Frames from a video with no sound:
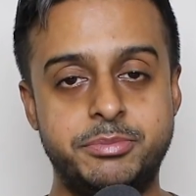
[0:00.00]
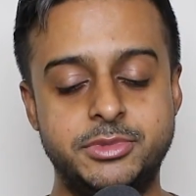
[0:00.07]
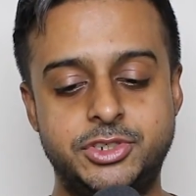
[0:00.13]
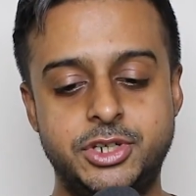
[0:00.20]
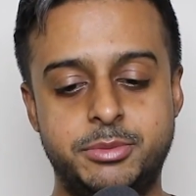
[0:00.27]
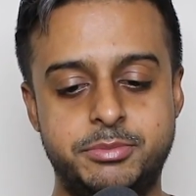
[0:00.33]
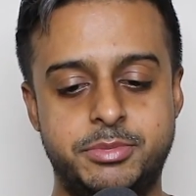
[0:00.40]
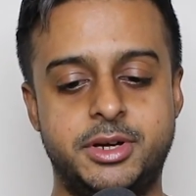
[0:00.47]

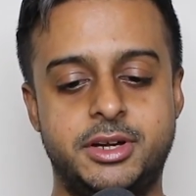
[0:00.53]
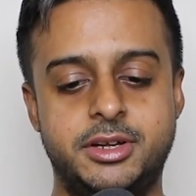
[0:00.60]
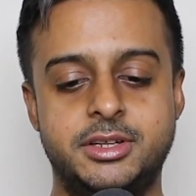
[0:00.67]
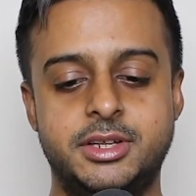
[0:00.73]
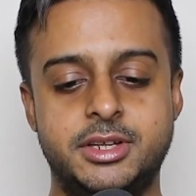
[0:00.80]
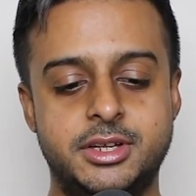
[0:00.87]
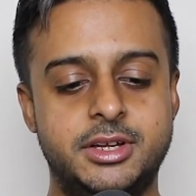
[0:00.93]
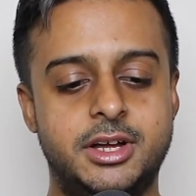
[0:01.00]
jump a
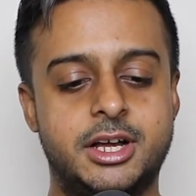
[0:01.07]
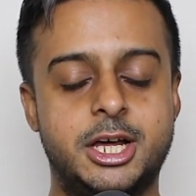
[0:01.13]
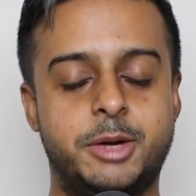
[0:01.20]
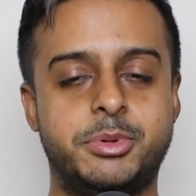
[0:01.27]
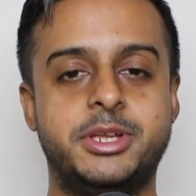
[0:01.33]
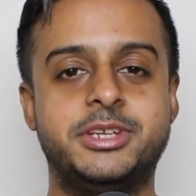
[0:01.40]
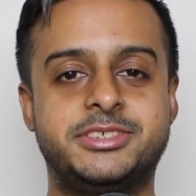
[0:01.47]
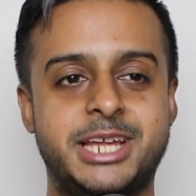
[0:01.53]

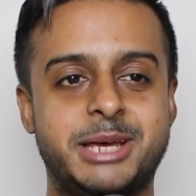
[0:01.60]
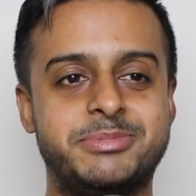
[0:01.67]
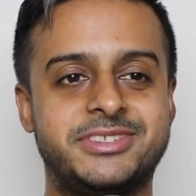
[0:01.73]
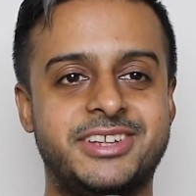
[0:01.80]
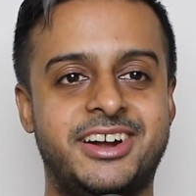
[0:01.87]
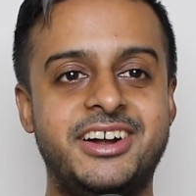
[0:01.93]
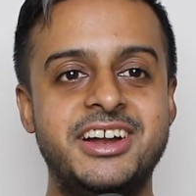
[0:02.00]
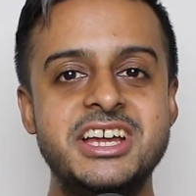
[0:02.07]
couple of steps
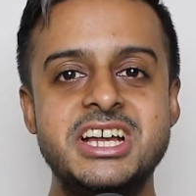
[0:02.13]
there.